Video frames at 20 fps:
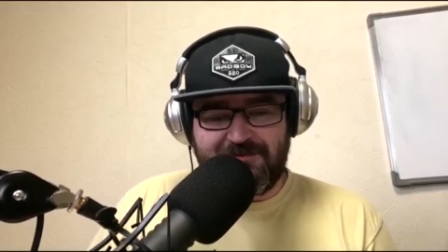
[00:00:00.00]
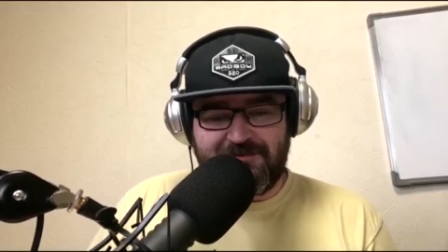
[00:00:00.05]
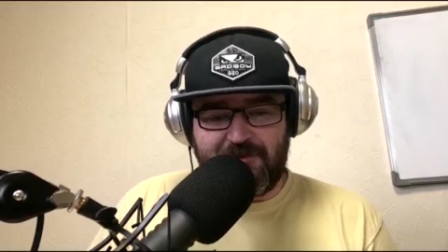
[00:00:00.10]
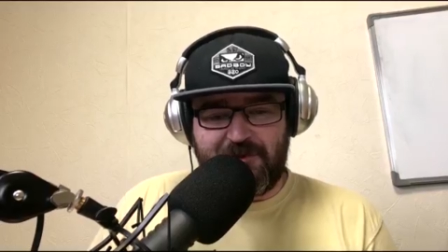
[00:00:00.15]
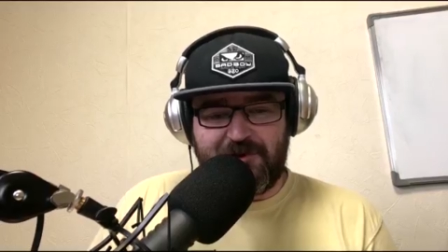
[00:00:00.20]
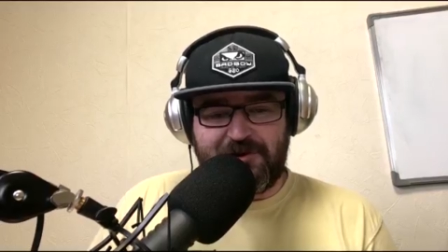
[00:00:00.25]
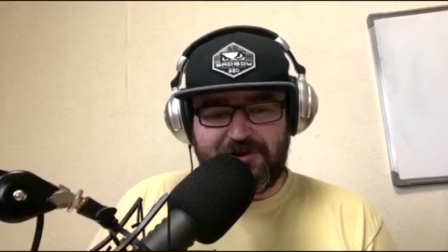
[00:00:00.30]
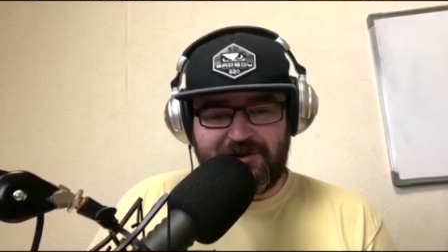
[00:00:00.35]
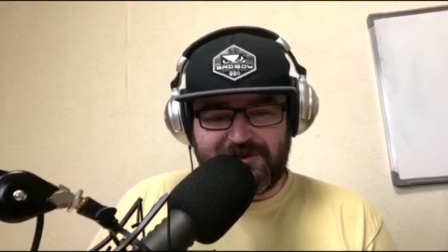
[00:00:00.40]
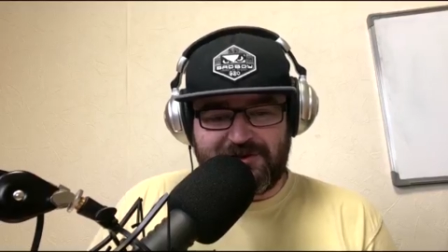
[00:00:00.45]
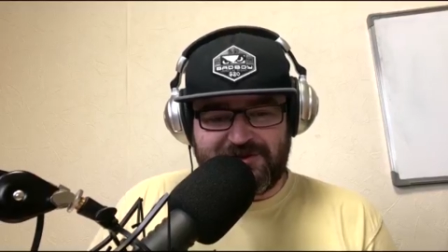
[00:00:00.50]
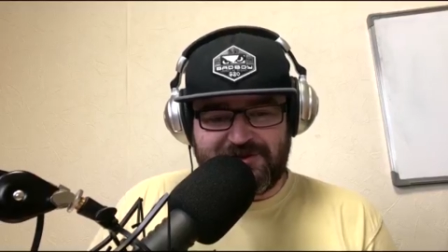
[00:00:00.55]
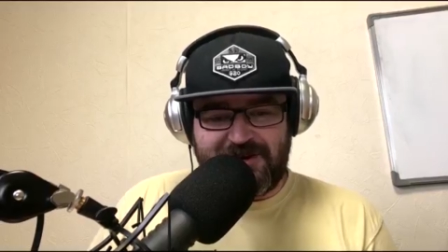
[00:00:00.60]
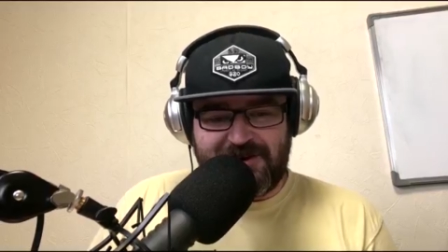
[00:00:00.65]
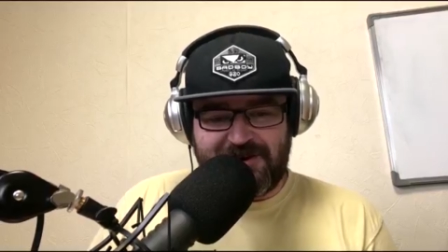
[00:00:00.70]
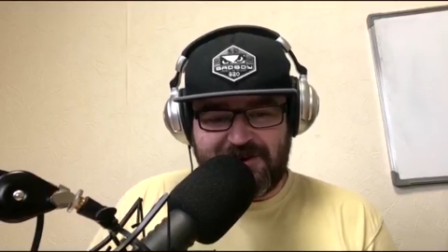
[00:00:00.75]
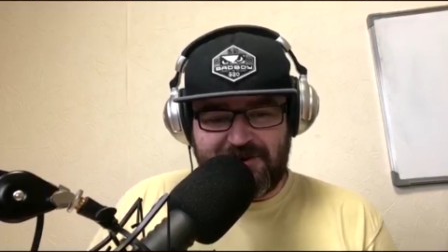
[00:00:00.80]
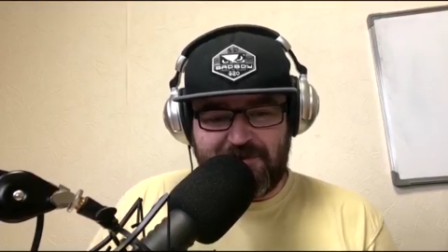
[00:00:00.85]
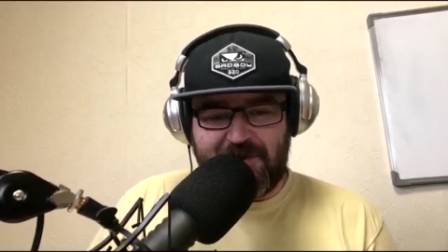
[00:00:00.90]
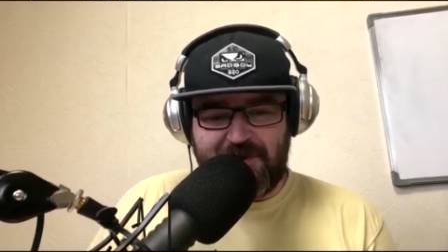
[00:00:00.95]
one-touch
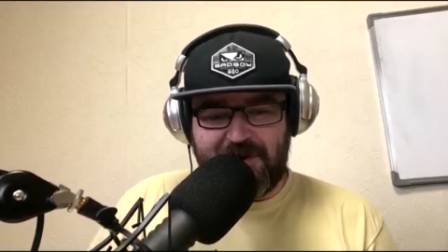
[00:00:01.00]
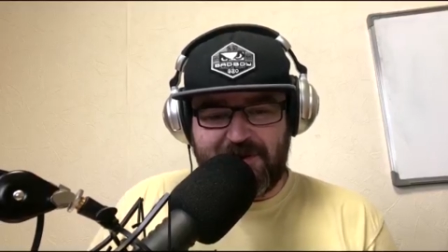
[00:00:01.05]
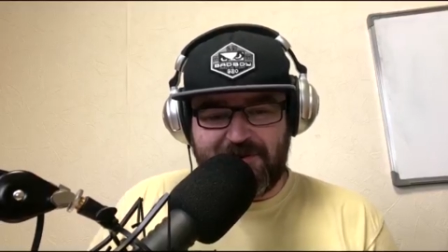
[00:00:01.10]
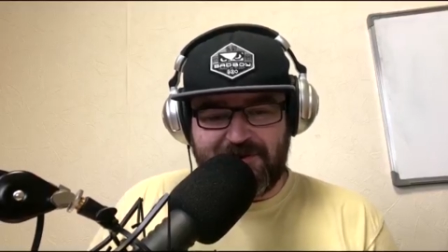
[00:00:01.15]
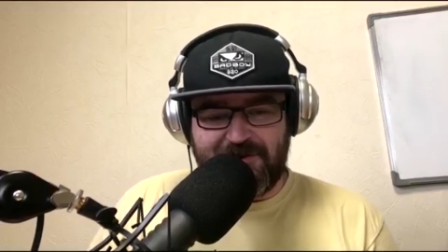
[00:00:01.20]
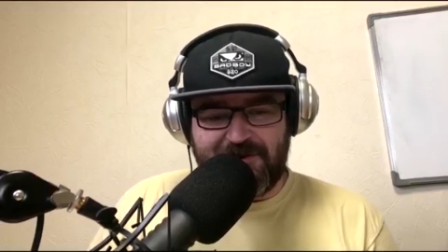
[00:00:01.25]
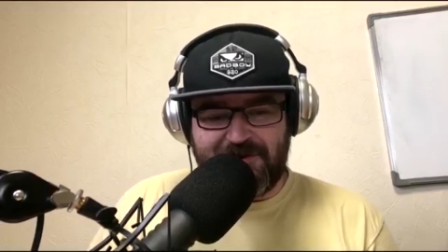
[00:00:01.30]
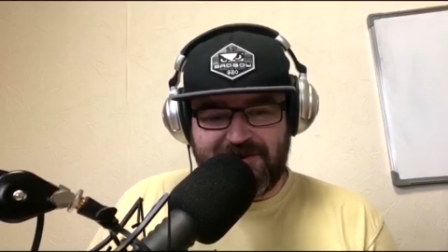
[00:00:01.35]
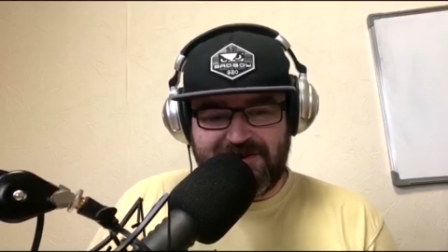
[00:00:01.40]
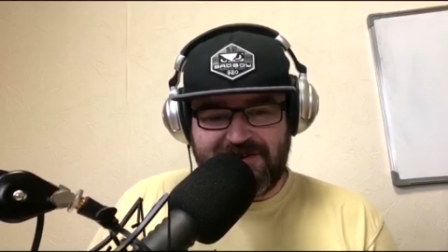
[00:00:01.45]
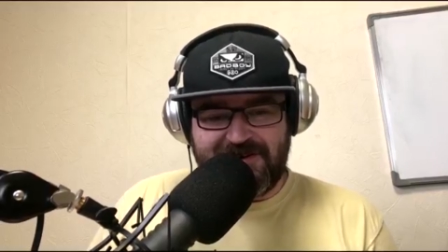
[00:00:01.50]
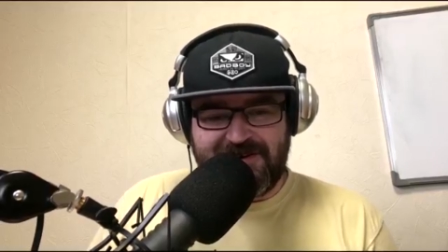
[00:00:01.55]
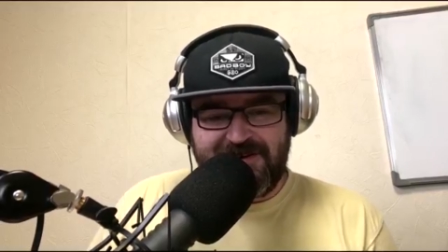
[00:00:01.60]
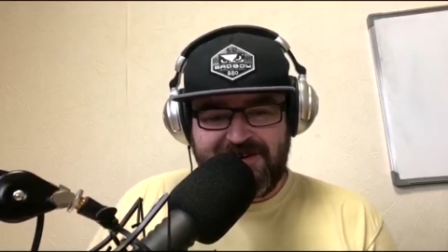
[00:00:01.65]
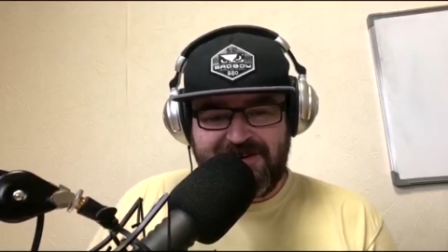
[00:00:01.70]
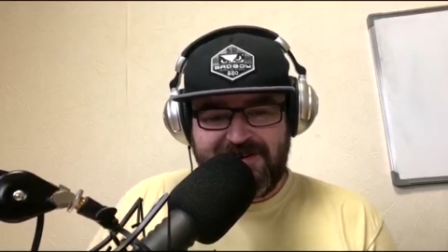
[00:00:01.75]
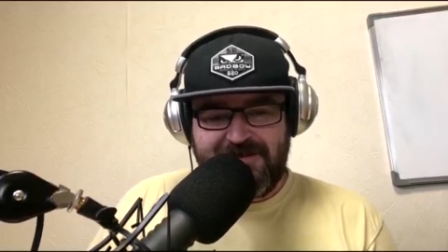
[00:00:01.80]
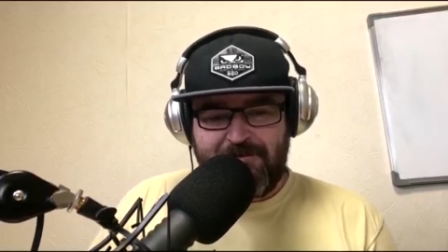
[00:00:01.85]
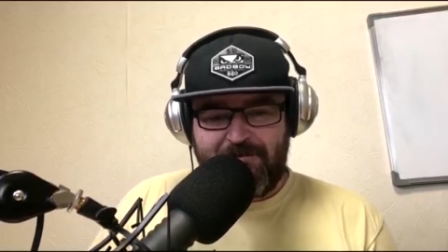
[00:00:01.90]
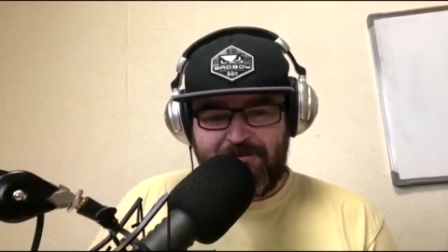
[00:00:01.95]
knockout power and
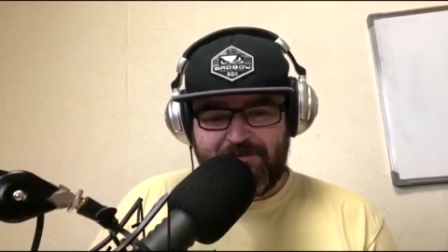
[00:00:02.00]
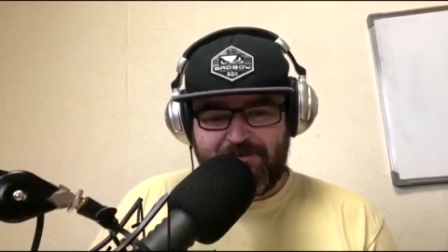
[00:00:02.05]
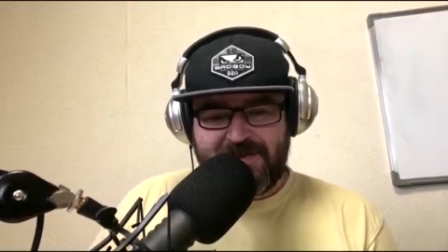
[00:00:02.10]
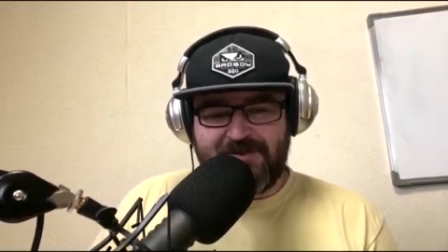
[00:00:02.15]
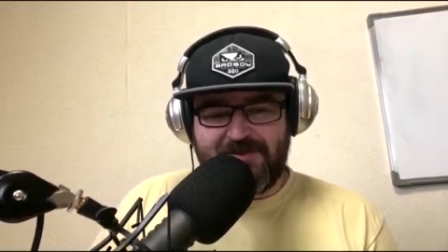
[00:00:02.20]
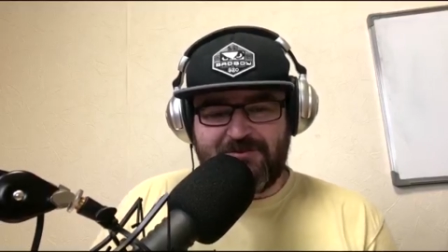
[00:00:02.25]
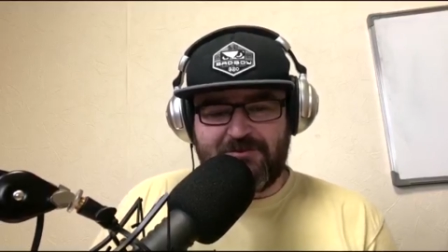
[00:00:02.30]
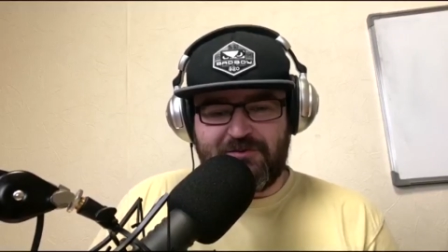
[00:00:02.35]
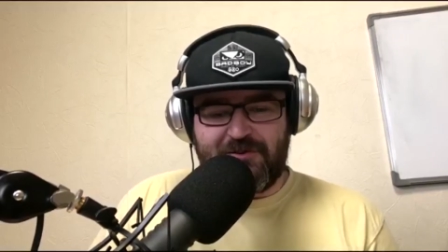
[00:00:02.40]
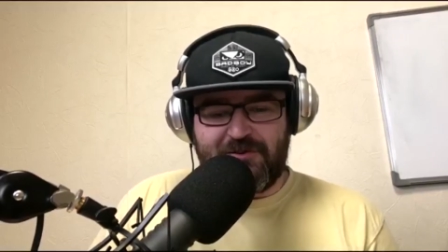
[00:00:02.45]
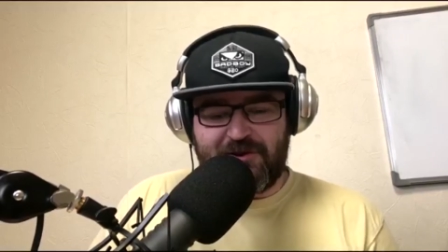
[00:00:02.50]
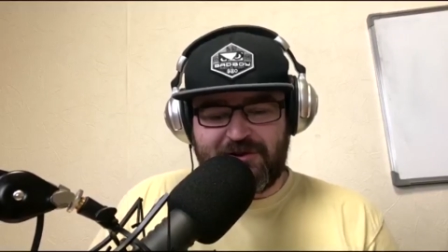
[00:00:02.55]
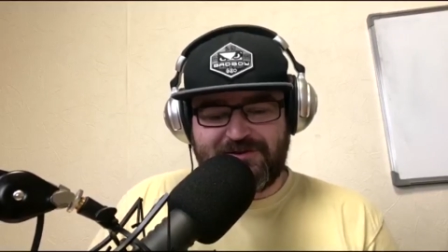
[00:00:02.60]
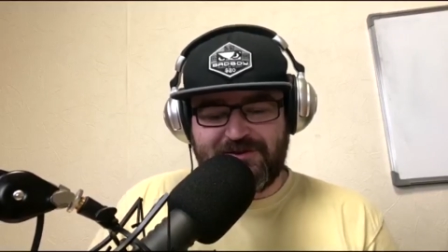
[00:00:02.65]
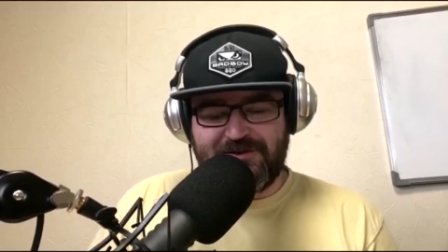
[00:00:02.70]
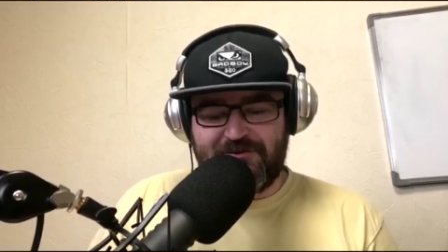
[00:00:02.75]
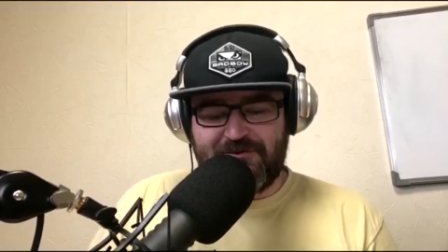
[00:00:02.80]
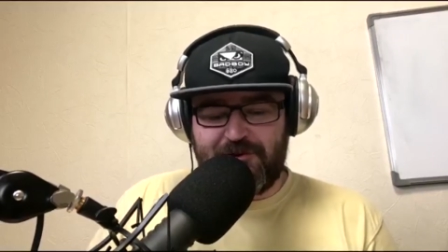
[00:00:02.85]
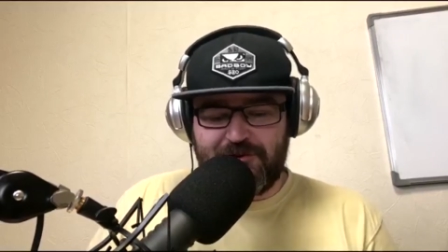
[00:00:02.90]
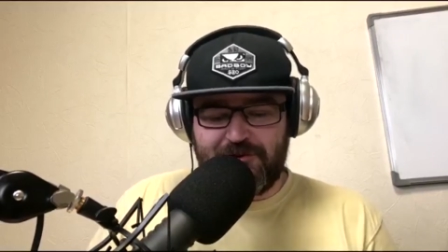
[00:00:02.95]

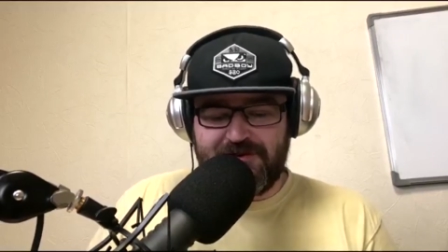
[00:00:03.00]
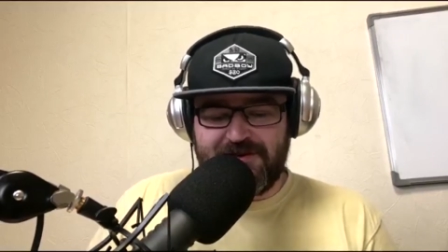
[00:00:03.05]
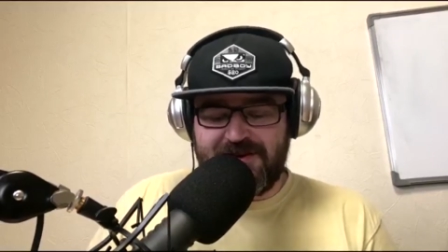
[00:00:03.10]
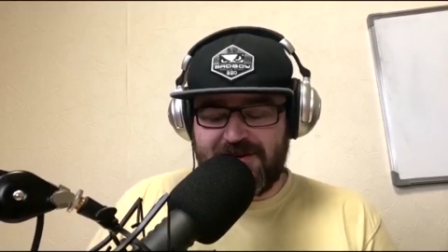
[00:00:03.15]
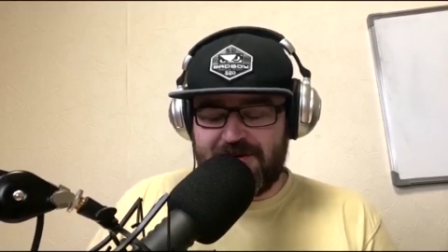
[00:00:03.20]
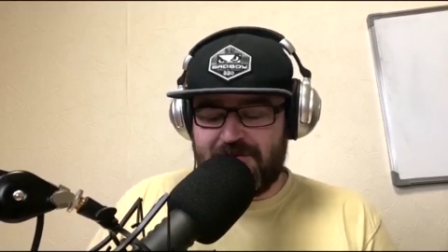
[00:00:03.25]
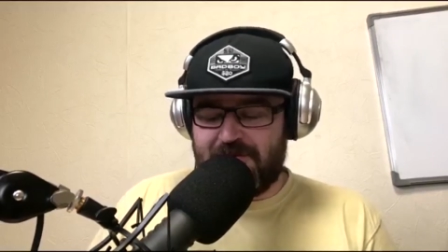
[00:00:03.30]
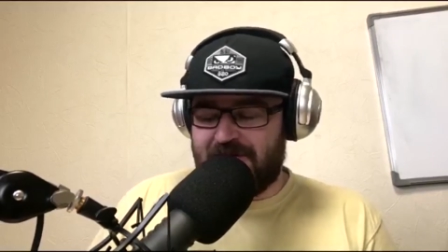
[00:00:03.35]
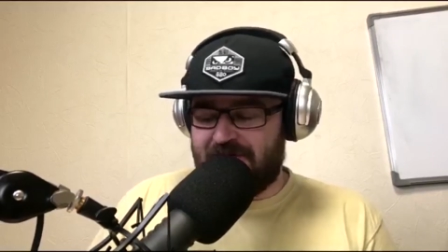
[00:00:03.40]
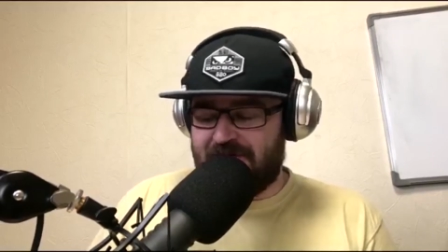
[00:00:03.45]
reversing roles a little bit.